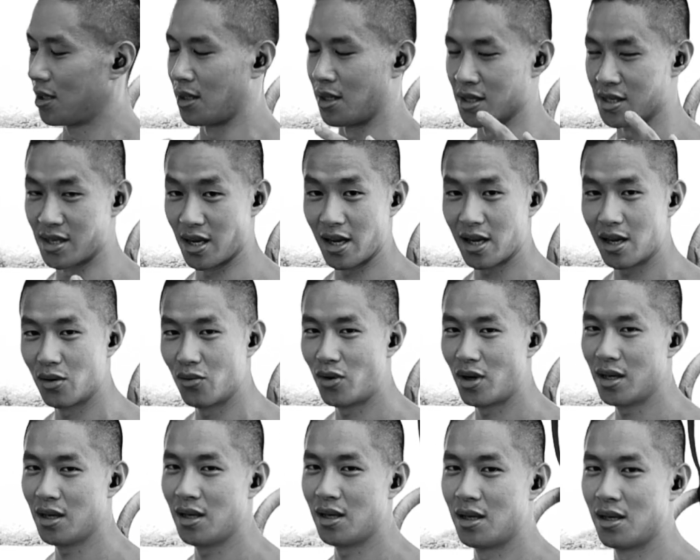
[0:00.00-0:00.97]
The second
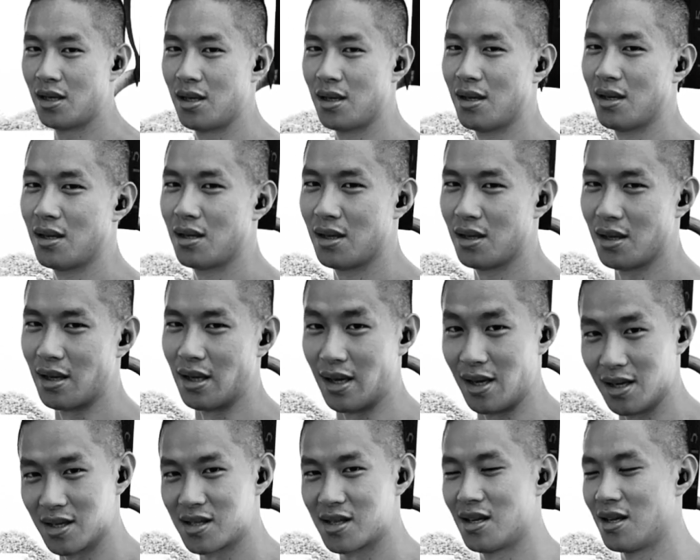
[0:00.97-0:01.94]
one
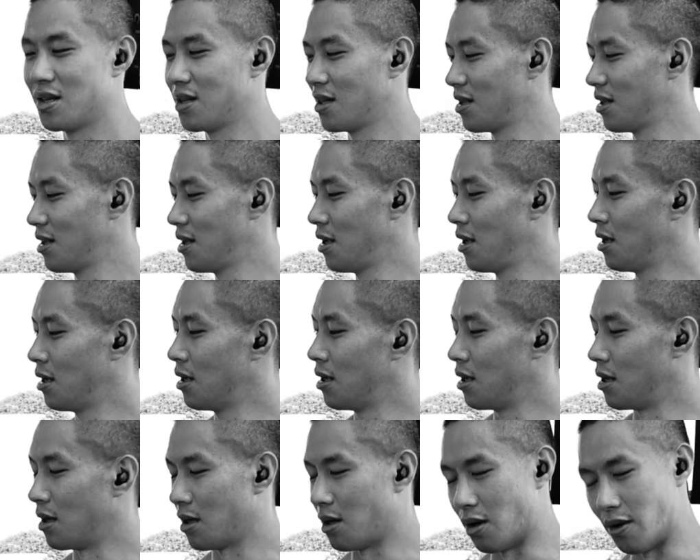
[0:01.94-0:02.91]
is,
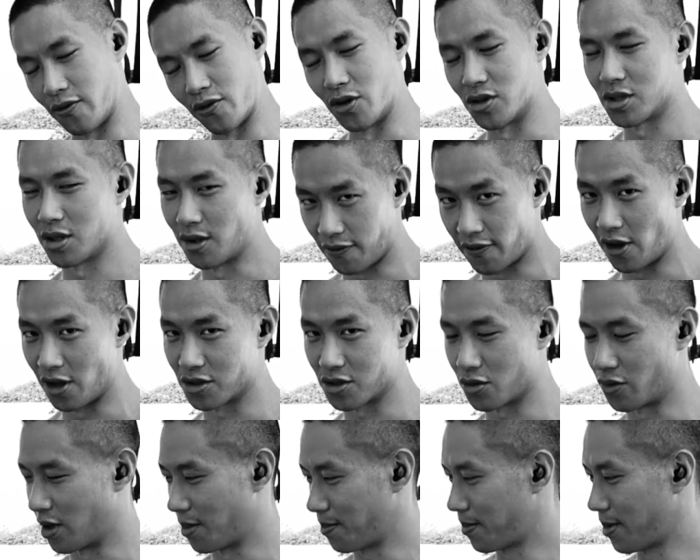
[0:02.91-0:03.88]
of course, the false
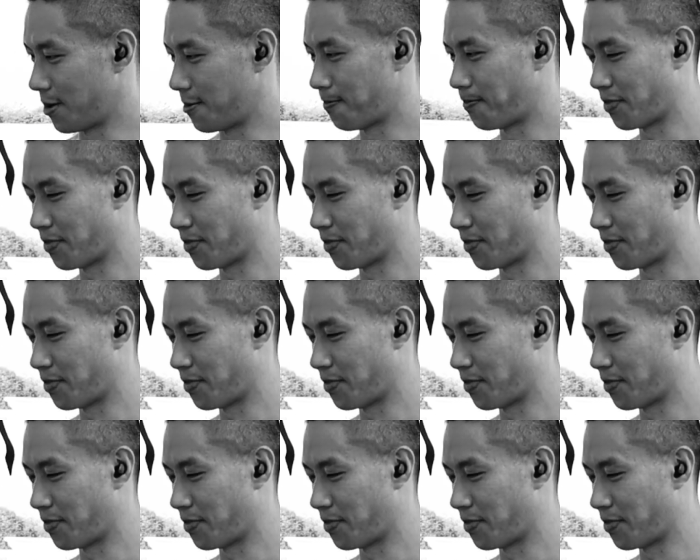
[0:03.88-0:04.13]
grip.